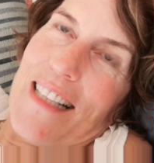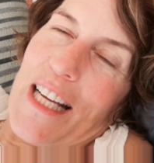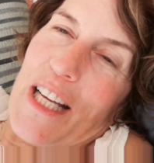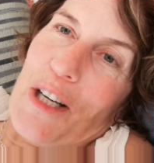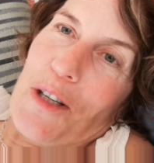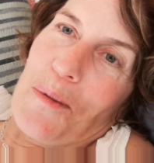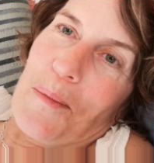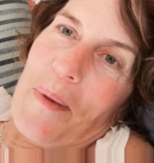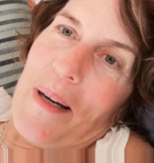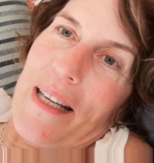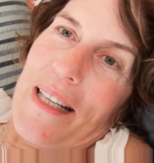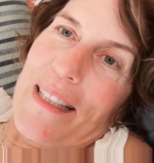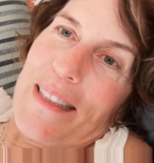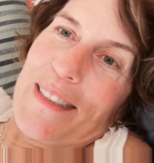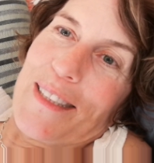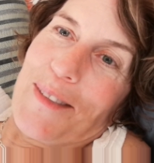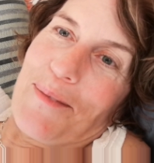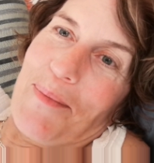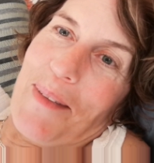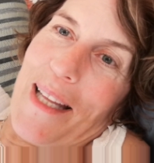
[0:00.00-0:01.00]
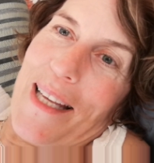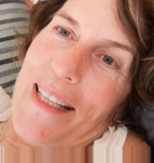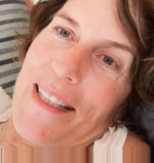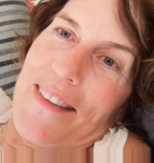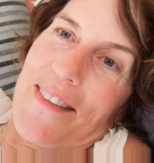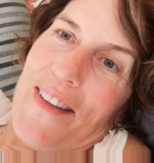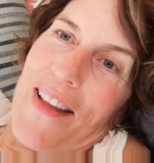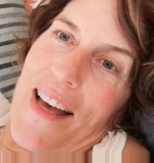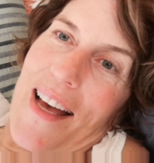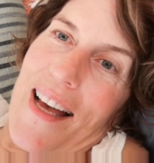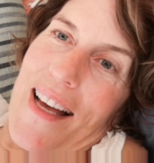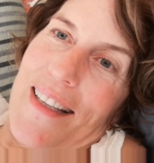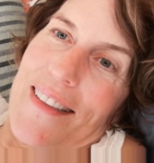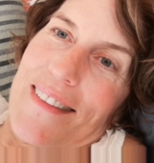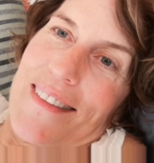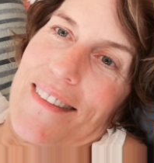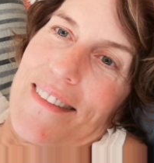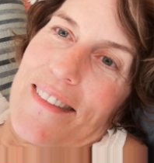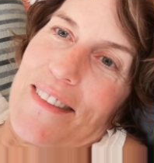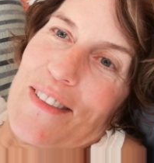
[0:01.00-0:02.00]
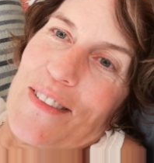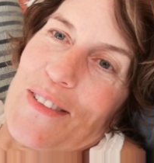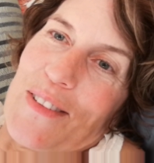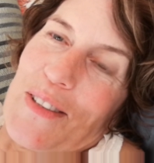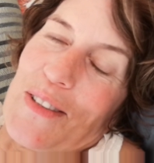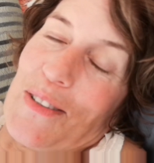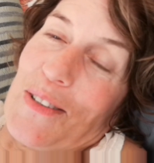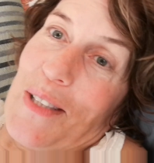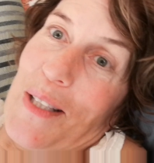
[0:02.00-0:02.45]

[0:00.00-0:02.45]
I hope I explained that to